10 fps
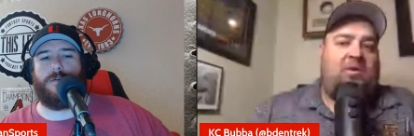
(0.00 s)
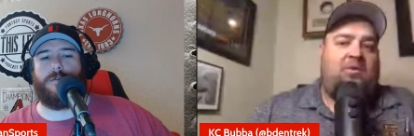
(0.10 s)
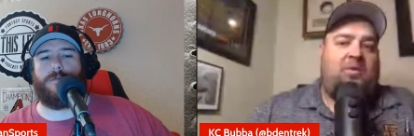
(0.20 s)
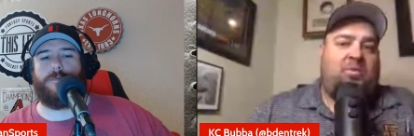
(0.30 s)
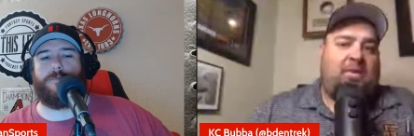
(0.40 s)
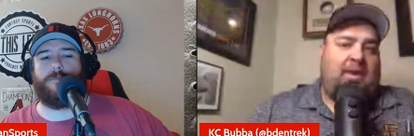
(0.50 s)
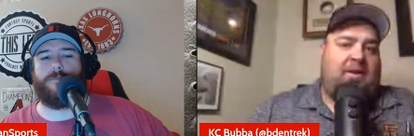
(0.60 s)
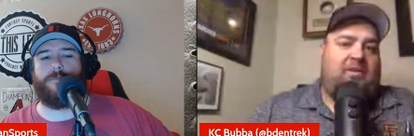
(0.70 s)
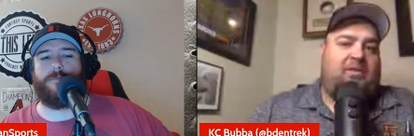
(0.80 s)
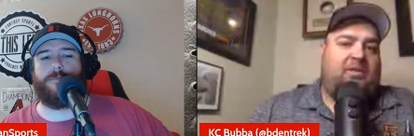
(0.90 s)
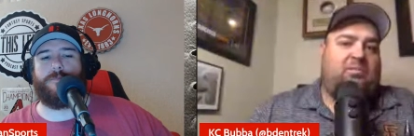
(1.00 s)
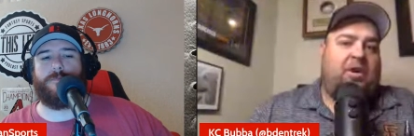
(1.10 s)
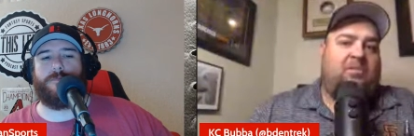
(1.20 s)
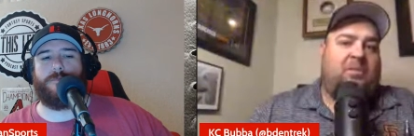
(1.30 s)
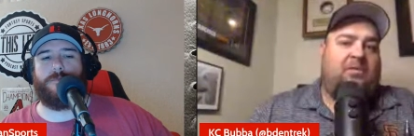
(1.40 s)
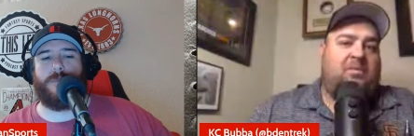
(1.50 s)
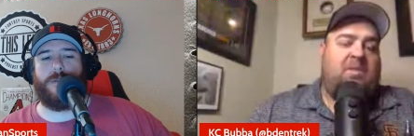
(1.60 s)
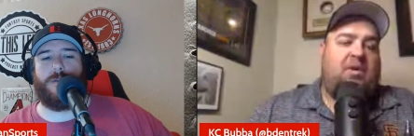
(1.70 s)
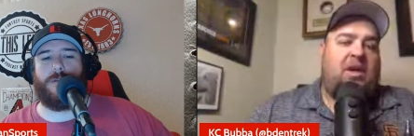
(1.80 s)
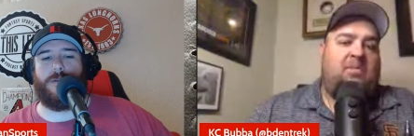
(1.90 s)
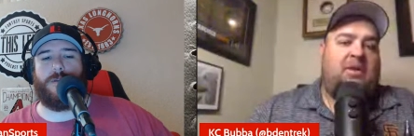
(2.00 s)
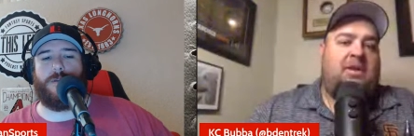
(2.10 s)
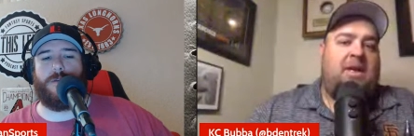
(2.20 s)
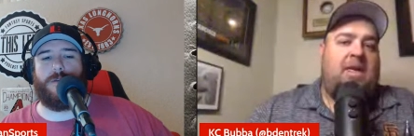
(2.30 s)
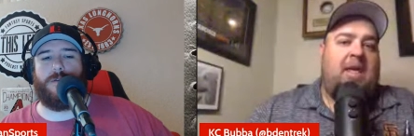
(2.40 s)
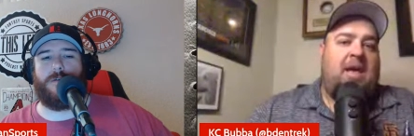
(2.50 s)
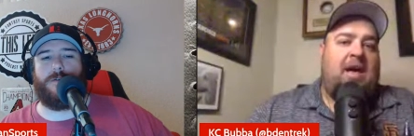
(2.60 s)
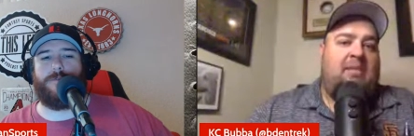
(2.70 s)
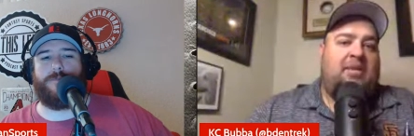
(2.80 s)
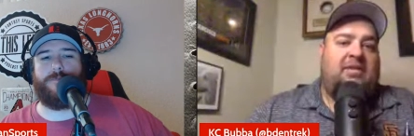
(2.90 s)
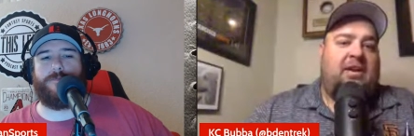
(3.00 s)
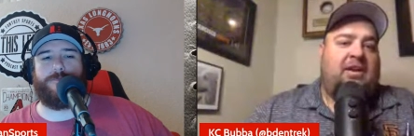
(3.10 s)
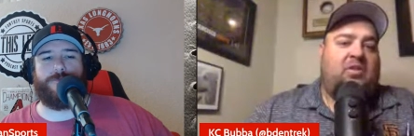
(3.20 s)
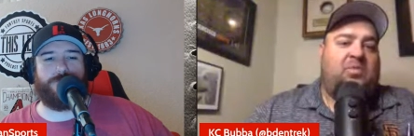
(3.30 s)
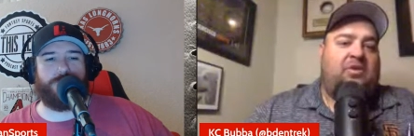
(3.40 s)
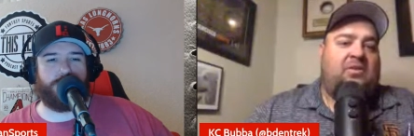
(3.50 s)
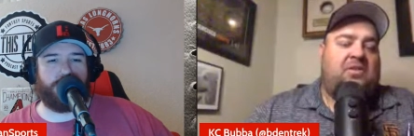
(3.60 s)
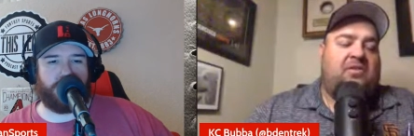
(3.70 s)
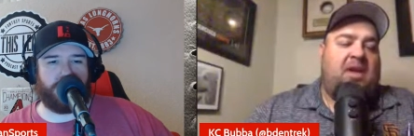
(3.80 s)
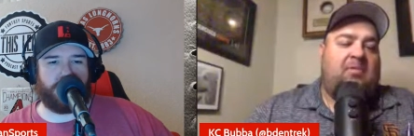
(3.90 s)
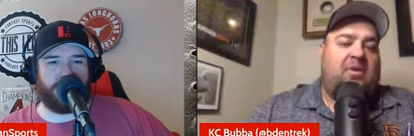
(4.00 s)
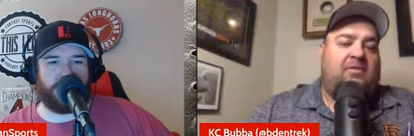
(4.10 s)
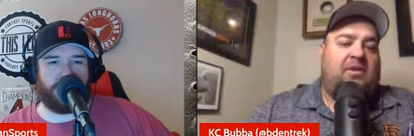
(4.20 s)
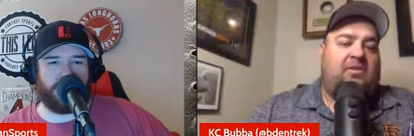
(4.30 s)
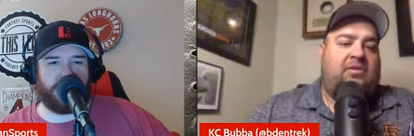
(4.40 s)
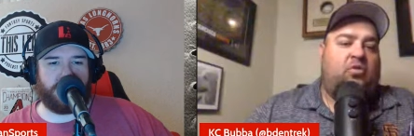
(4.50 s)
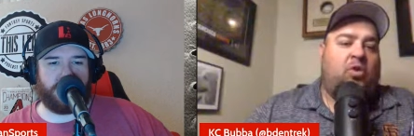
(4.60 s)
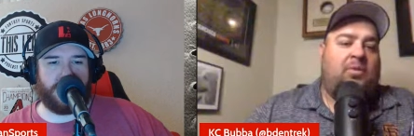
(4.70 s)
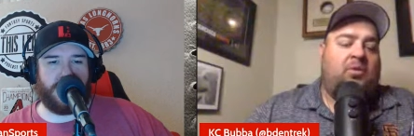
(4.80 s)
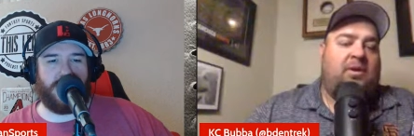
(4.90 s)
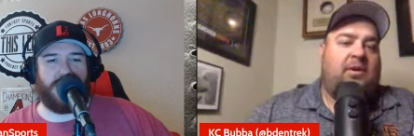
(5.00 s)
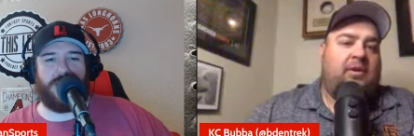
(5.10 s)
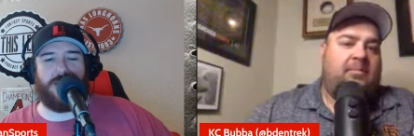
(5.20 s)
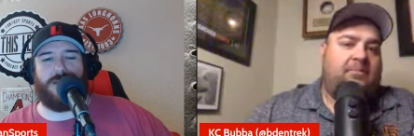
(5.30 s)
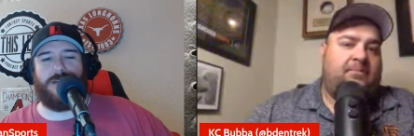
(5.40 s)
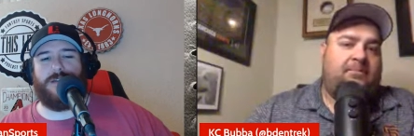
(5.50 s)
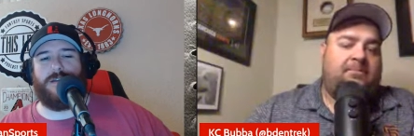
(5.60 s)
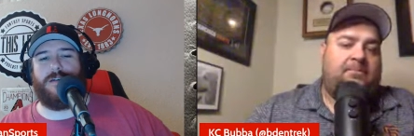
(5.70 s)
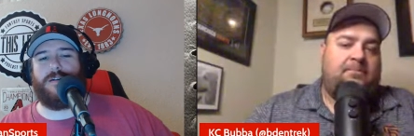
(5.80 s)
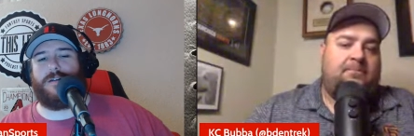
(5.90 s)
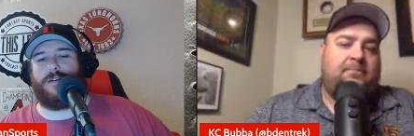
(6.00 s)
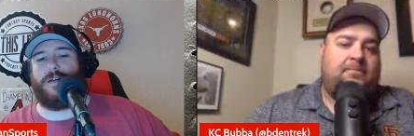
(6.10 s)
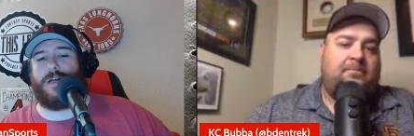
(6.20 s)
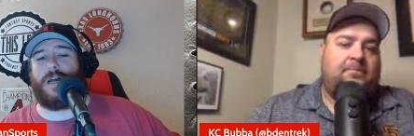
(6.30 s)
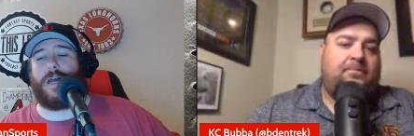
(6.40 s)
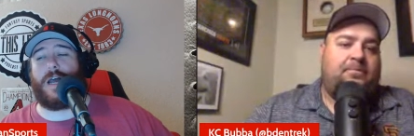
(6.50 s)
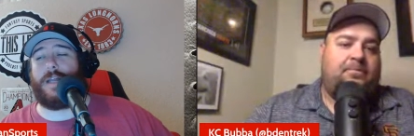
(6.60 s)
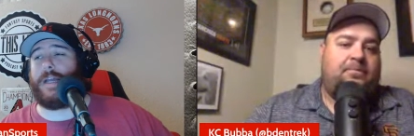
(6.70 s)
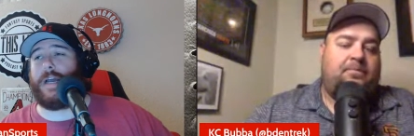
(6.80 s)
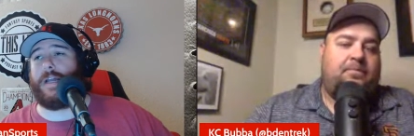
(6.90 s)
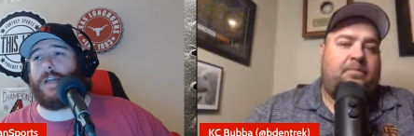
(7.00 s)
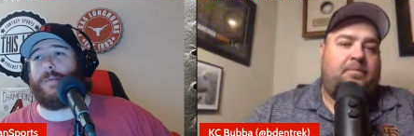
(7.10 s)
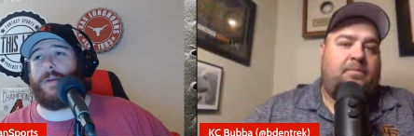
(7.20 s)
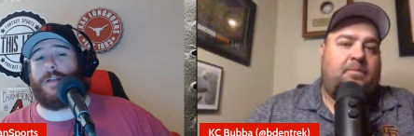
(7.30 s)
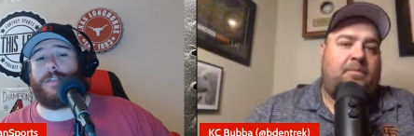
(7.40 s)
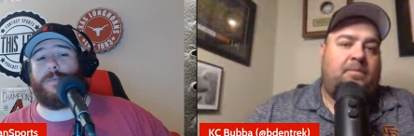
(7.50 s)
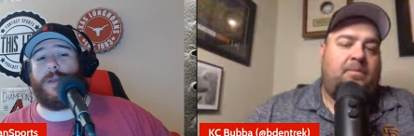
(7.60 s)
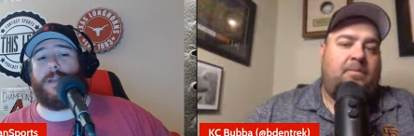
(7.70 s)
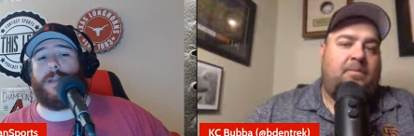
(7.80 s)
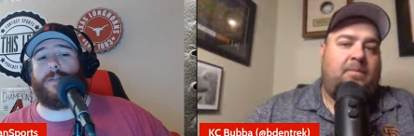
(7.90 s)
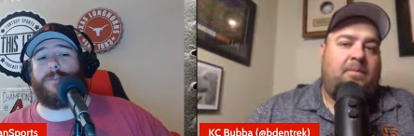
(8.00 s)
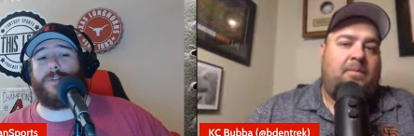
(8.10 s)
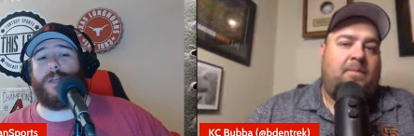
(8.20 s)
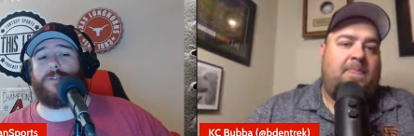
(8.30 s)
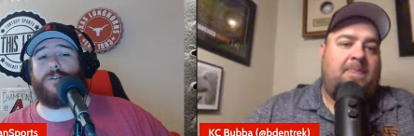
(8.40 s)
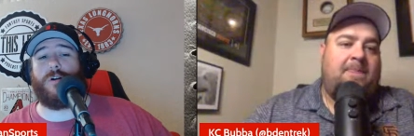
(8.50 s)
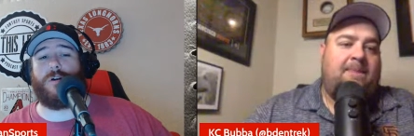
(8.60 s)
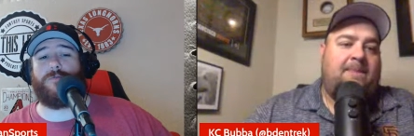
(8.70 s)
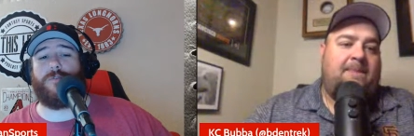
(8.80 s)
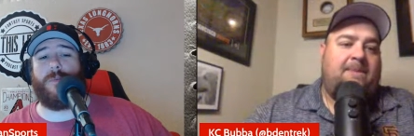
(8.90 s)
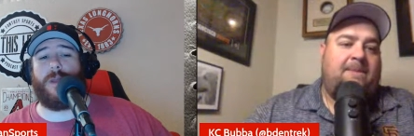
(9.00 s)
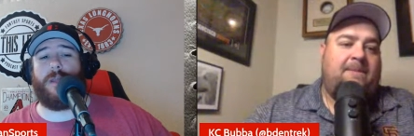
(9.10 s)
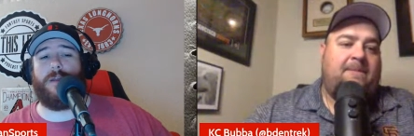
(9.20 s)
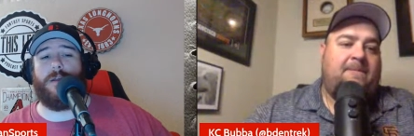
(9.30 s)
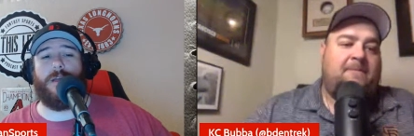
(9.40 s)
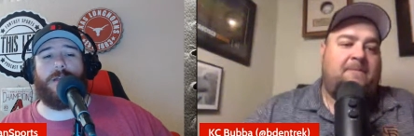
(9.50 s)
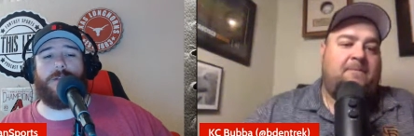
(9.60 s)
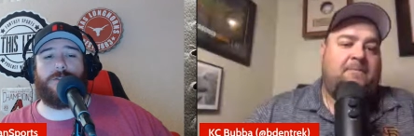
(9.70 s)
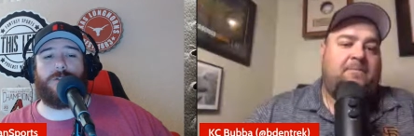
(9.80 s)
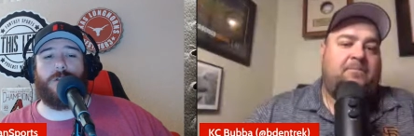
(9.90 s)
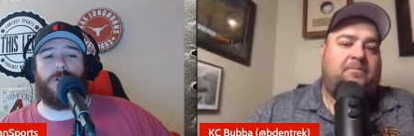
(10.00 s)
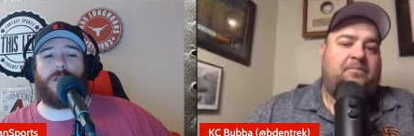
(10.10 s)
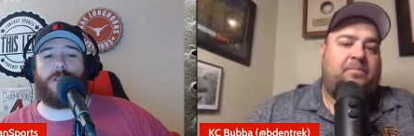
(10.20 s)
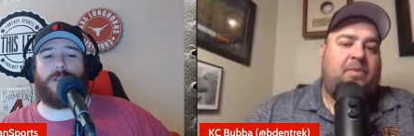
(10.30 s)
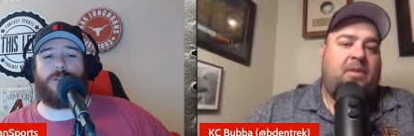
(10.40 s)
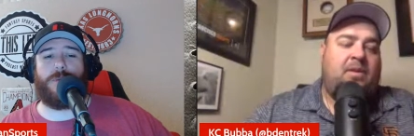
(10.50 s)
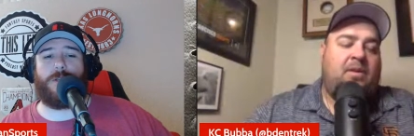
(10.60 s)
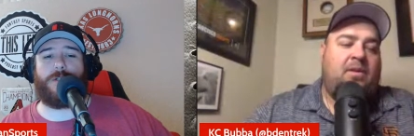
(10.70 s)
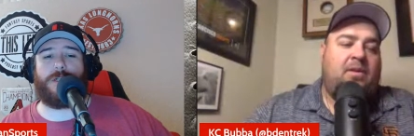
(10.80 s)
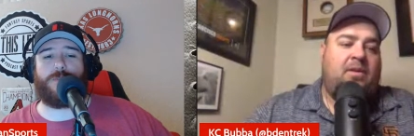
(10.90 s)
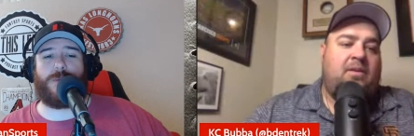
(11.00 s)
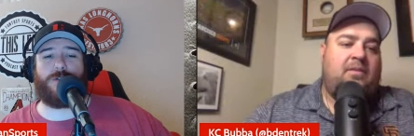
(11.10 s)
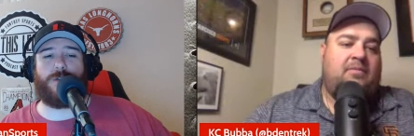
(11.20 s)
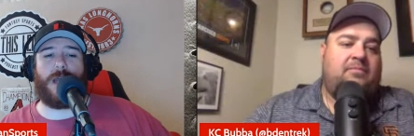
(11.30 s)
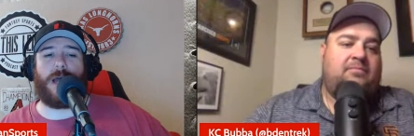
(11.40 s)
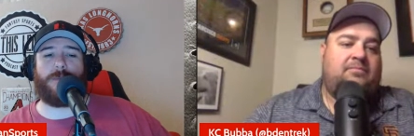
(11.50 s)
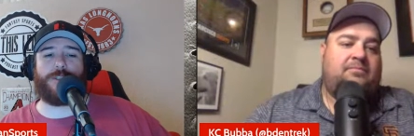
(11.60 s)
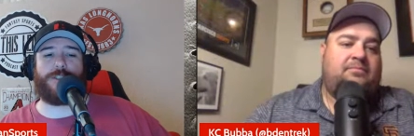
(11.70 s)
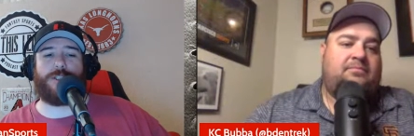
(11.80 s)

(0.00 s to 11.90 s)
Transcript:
Speaker 1: pride in a few spots. But for me, Bogman, I'm not taking either pitcher in this game. Do you have interest in Corbin or Kelly?
Speaker 2: Uh, I, I got I got to be honest, man. It's it's hard for me to look at this pitching, especially I'm just